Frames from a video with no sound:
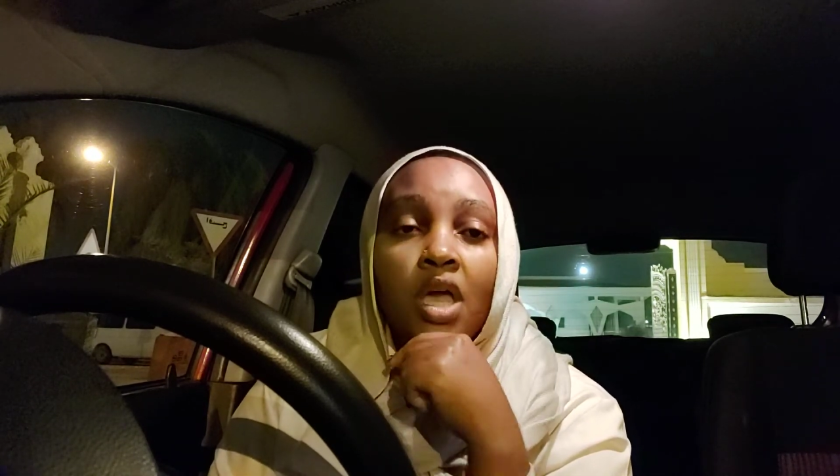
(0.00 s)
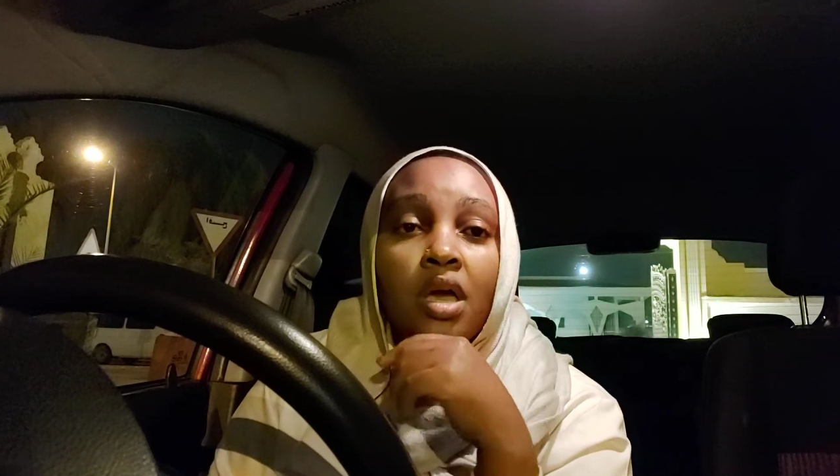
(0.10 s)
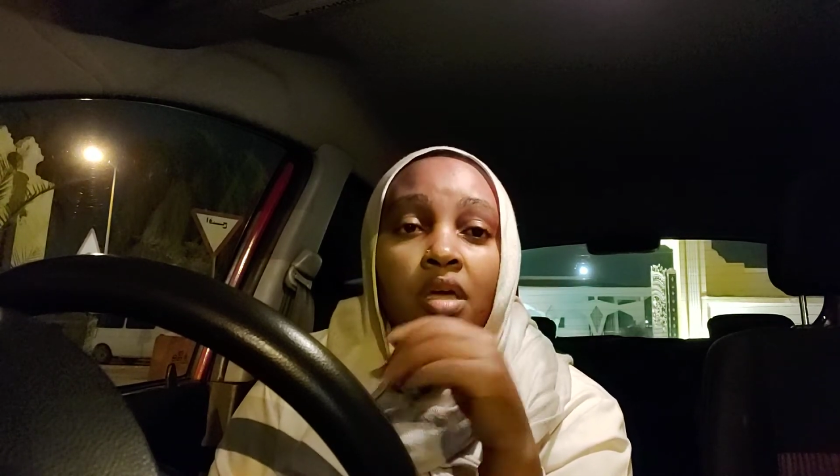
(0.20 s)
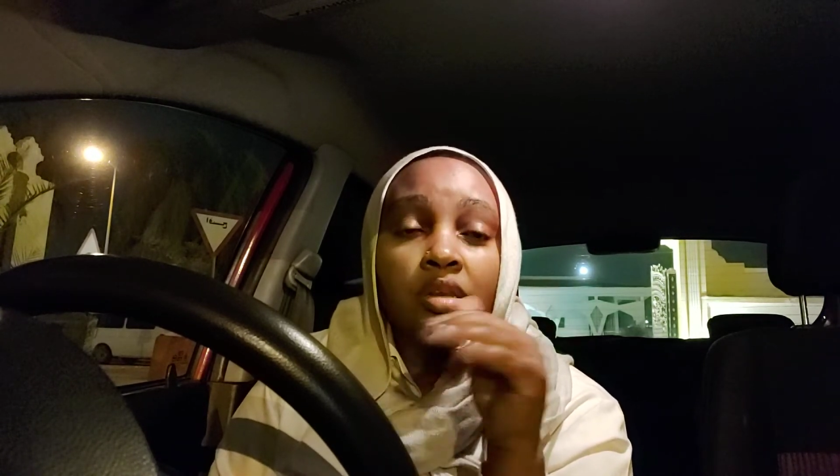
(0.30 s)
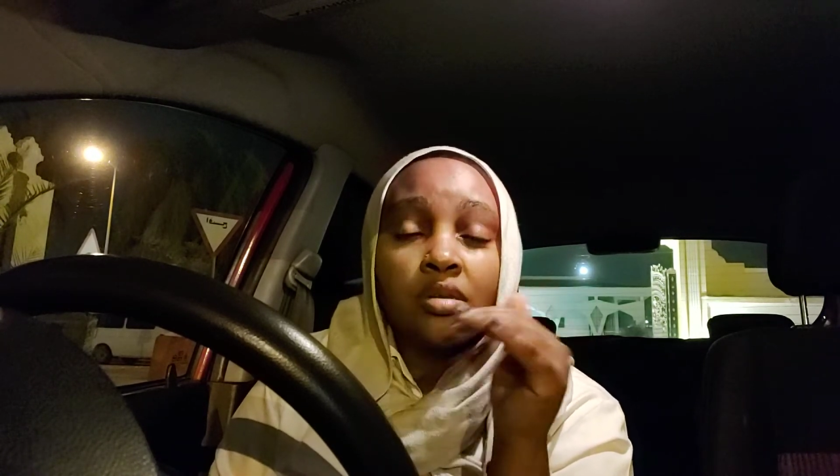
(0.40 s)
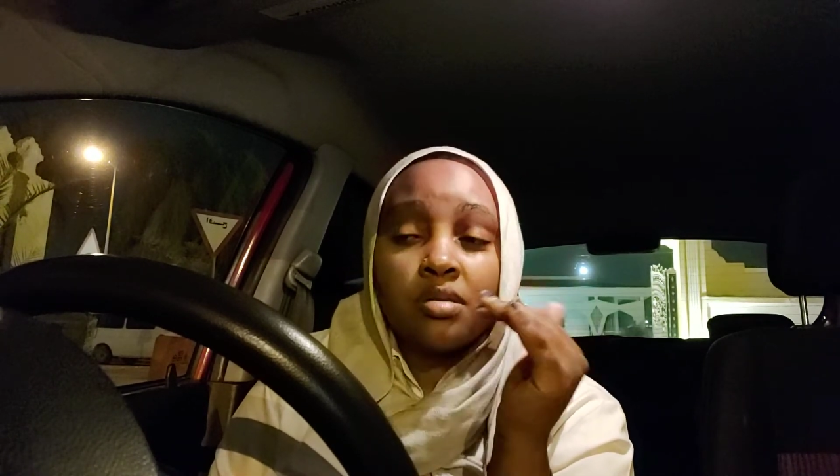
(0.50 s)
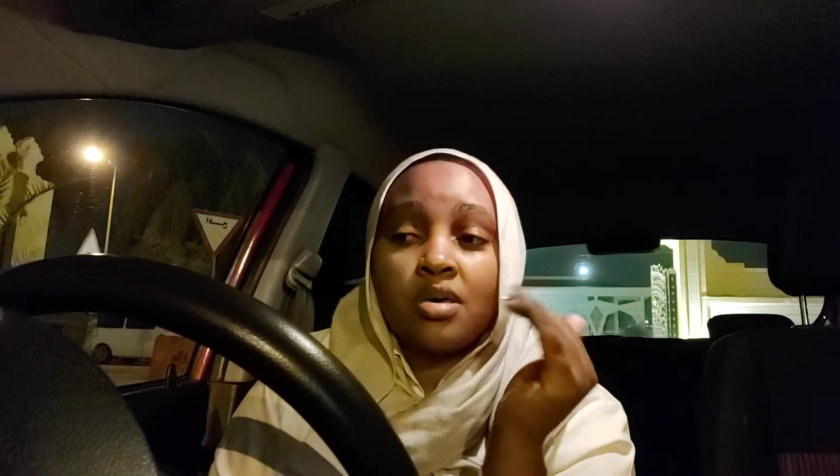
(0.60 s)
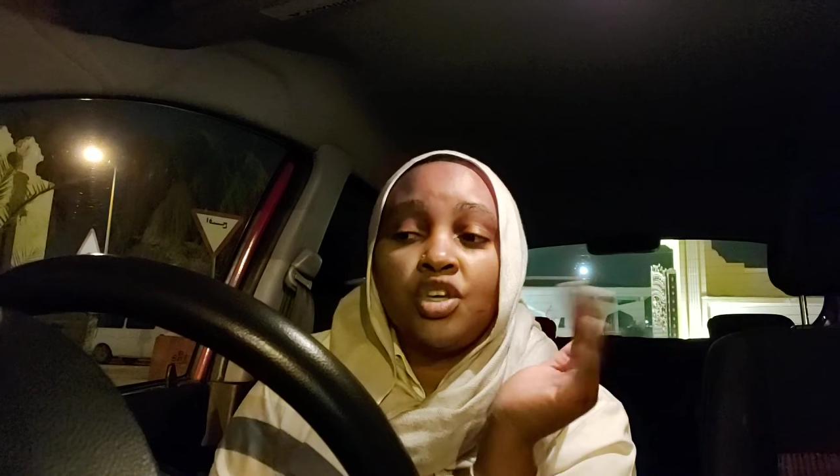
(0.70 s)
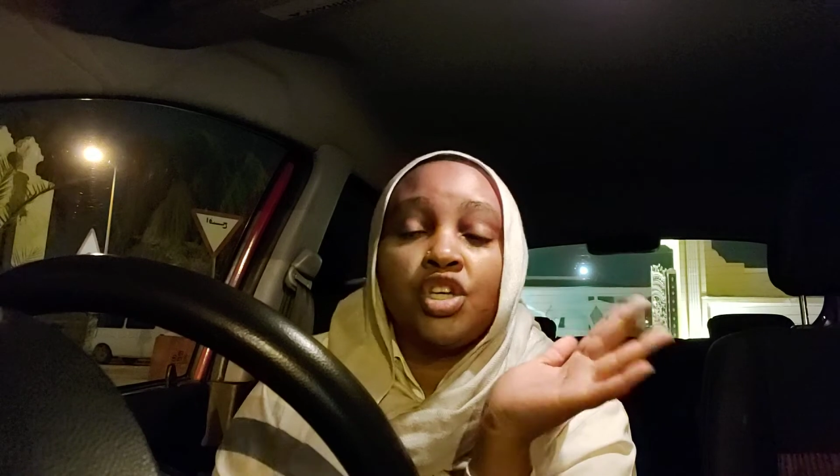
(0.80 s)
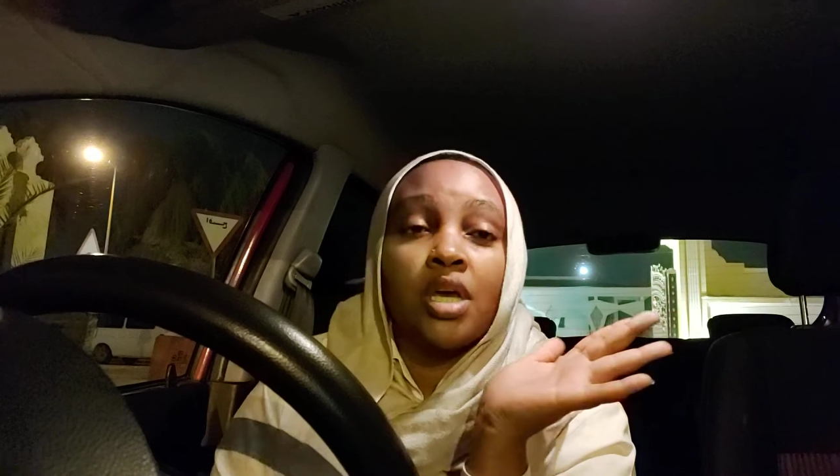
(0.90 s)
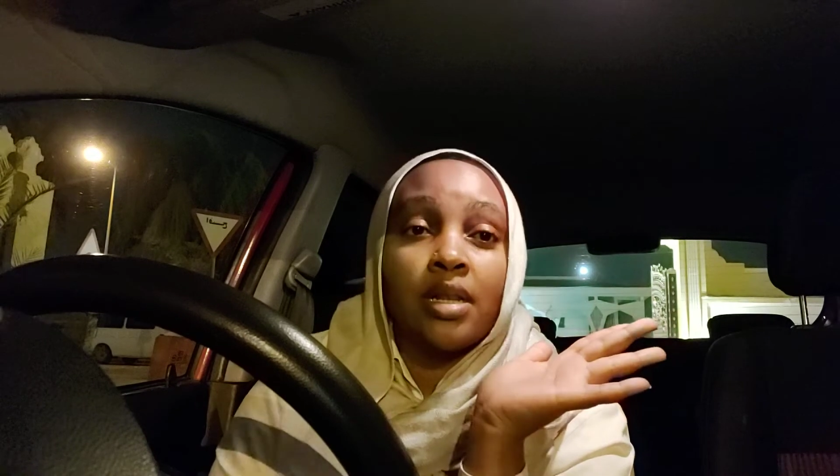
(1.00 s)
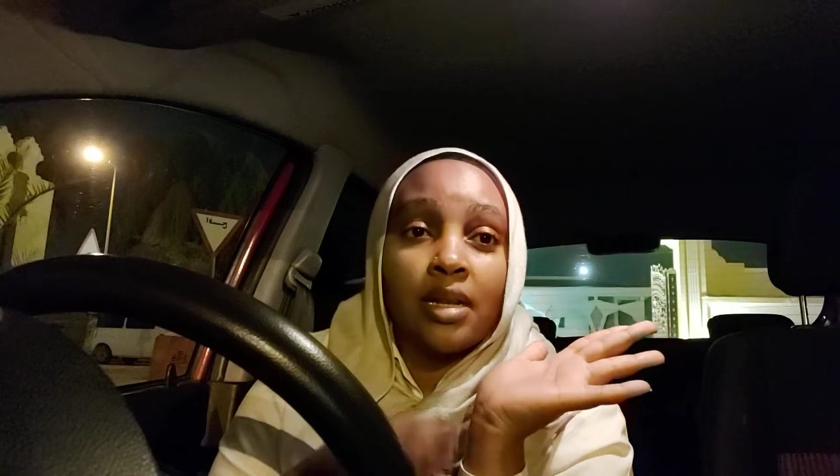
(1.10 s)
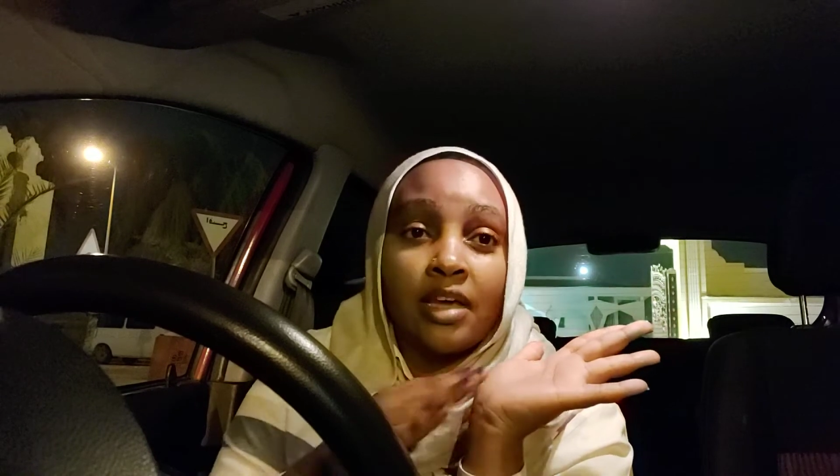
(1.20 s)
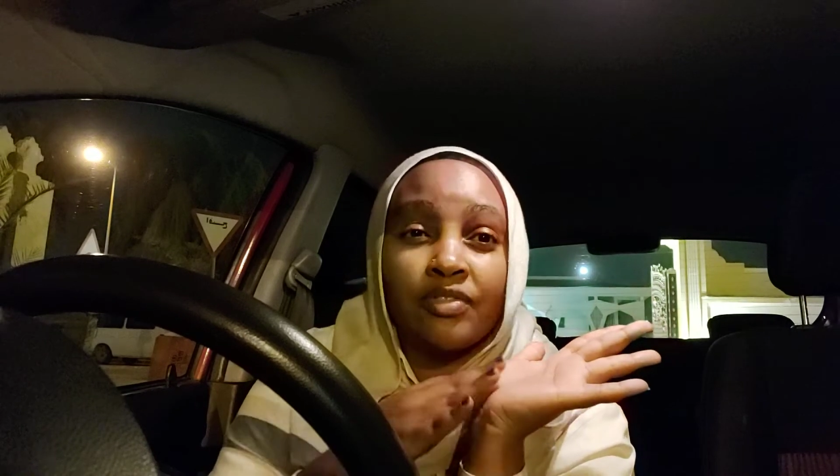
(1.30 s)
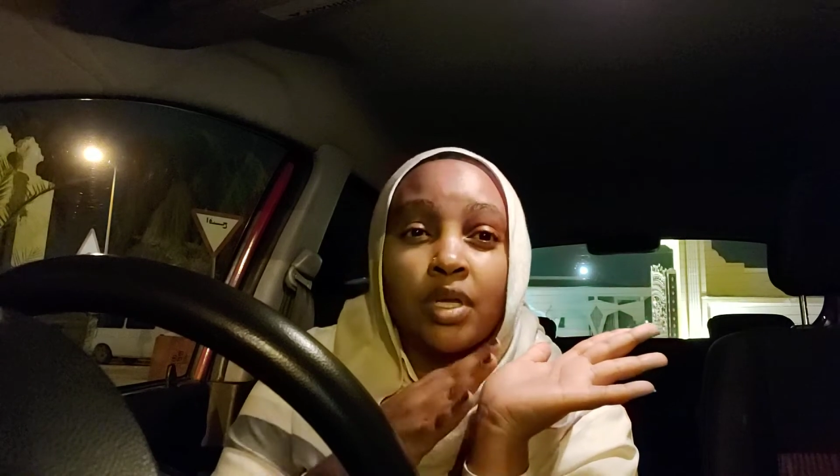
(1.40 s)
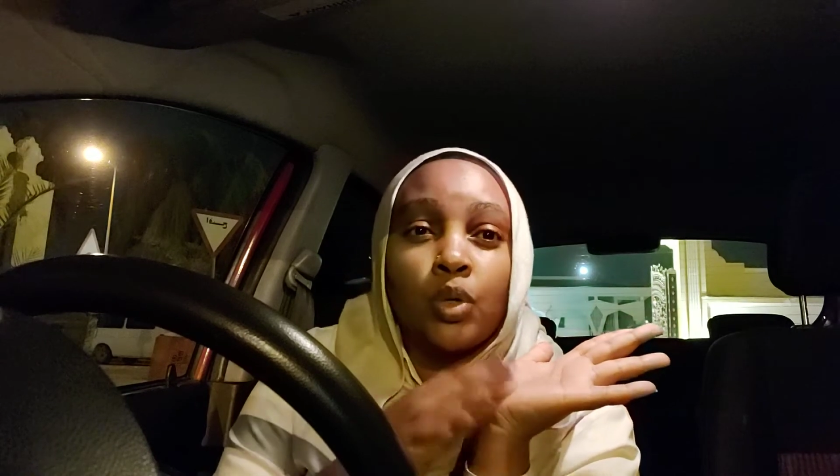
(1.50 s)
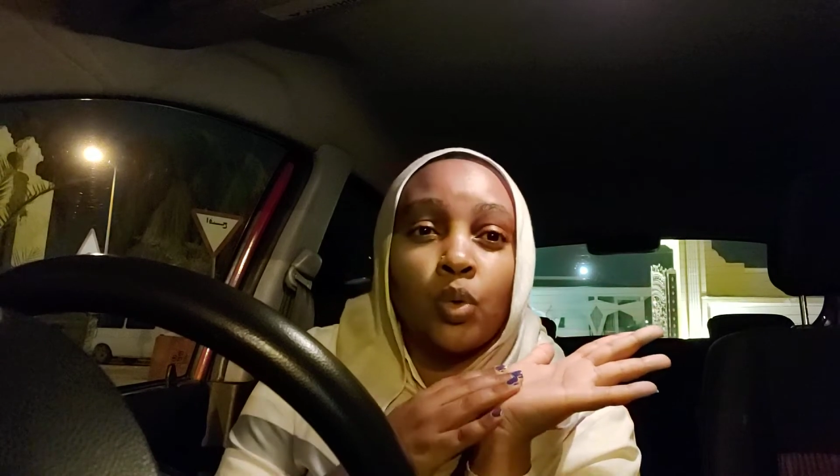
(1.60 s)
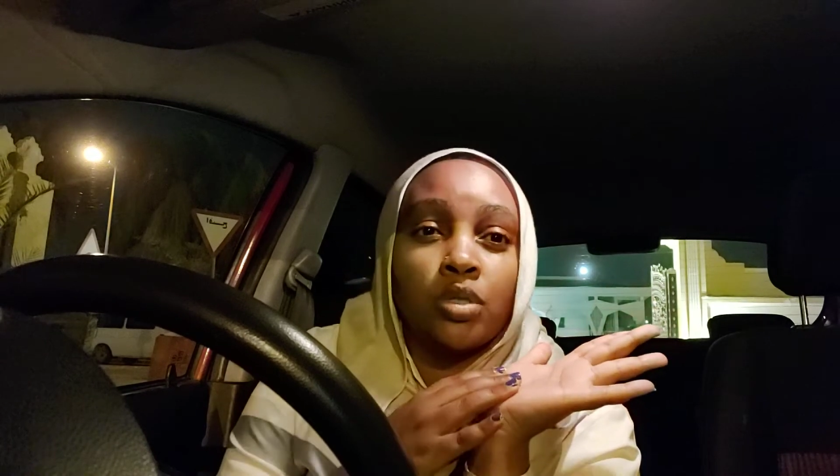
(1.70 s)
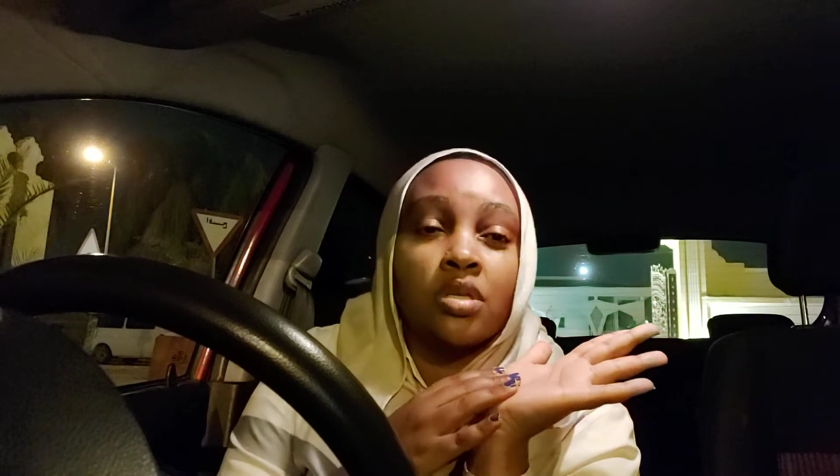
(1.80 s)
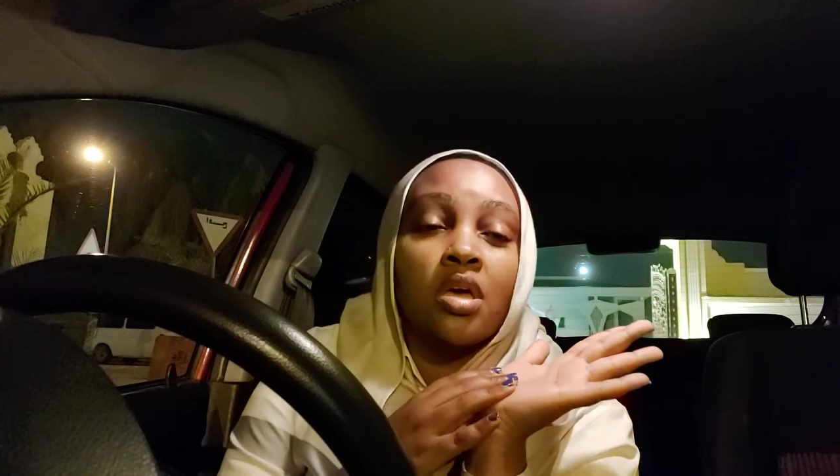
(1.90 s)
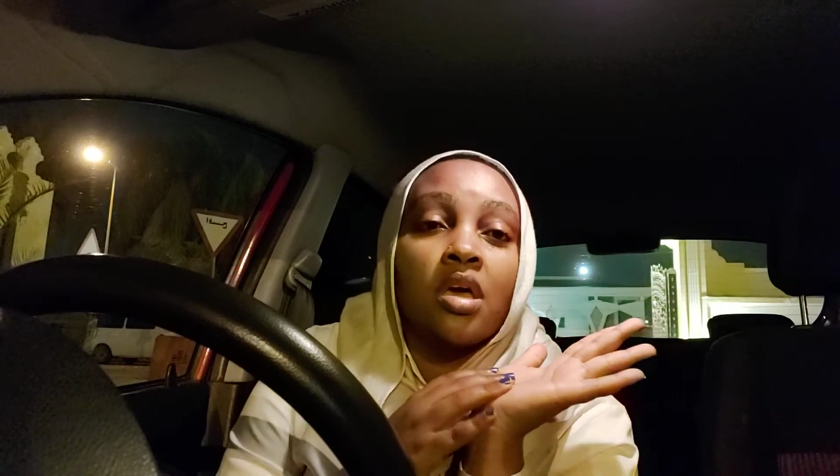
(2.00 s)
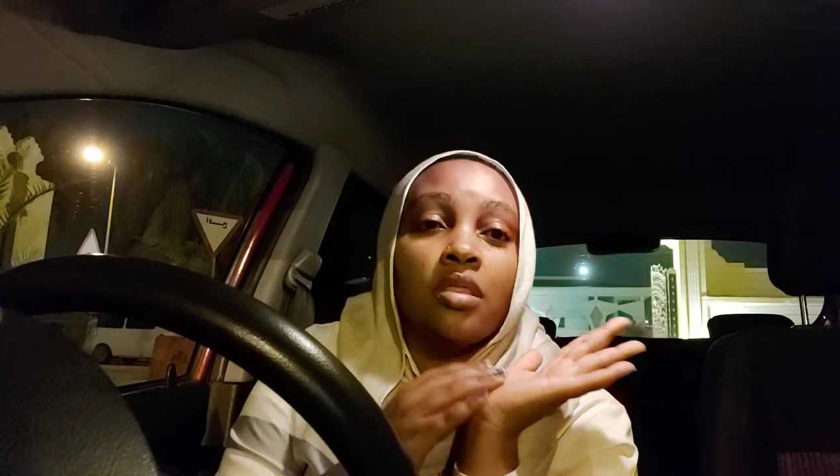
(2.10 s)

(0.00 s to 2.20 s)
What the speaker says: and she had left a note.